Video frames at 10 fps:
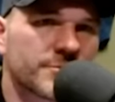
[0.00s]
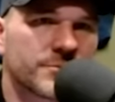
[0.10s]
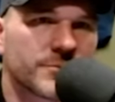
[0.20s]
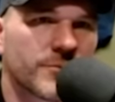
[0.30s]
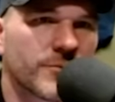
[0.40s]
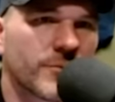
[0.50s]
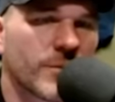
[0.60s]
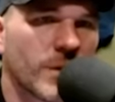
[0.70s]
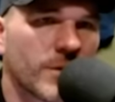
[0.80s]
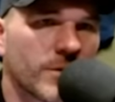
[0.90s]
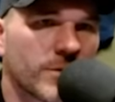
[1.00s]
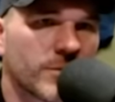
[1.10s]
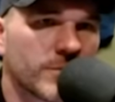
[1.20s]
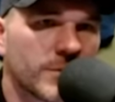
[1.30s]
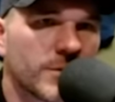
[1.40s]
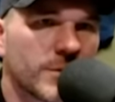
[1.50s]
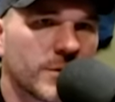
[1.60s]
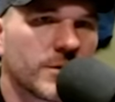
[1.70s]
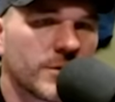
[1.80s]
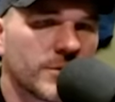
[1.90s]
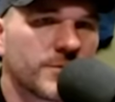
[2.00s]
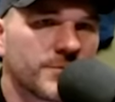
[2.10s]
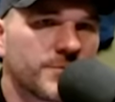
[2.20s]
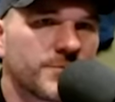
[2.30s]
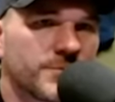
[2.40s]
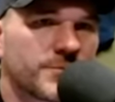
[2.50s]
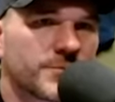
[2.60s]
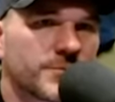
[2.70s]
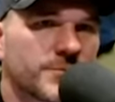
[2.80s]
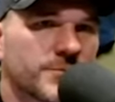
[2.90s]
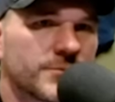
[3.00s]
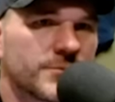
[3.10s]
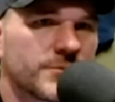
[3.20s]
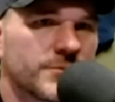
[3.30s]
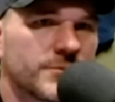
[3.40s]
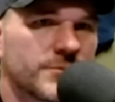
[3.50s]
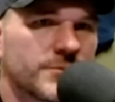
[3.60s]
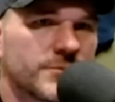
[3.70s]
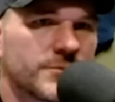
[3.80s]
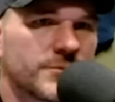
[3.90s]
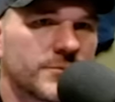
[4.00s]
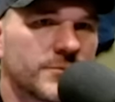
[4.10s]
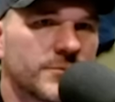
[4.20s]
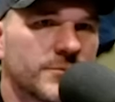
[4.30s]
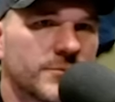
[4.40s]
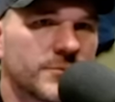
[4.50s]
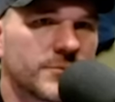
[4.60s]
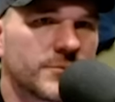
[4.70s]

The person shown says nothing.